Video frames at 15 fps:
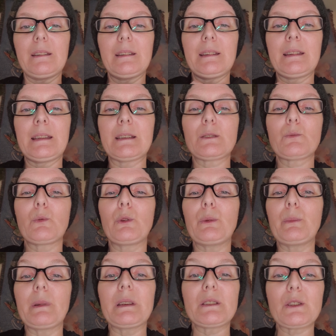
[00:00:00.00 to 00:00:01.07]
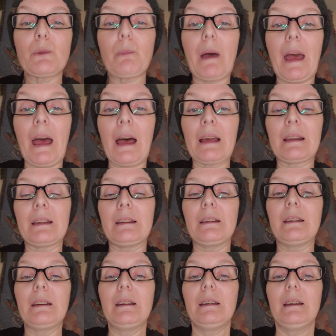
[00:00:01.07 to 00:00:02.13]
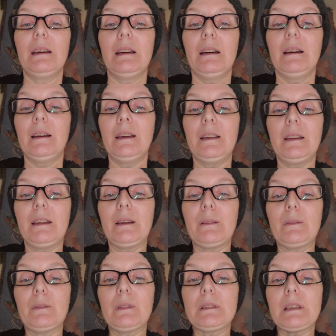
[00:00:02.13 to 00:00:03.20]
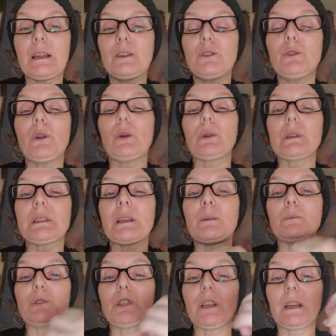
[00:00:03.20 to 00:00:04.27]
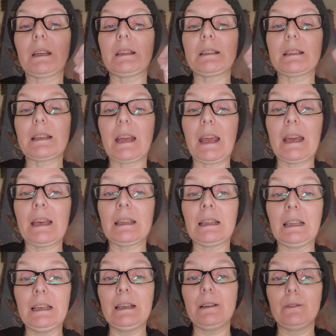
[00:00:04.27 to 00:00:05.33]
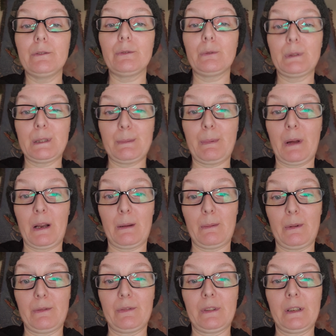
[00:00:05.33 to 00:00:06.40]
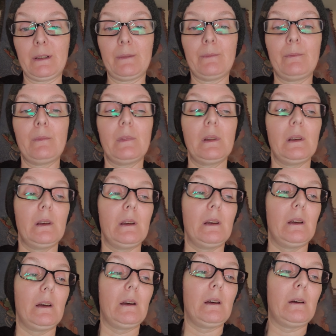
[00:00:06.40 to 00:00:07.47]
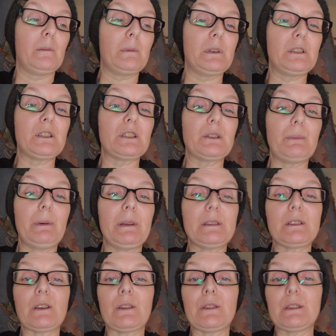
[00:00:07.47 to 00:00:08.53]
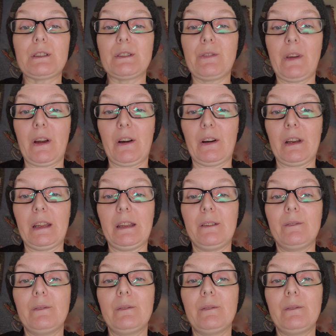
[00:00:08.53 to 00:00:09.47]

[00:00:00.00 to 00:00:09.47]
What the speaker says: this wouldn't be so bad, and because I do know that some chickens can live with spina bifida. It just depends on the severity.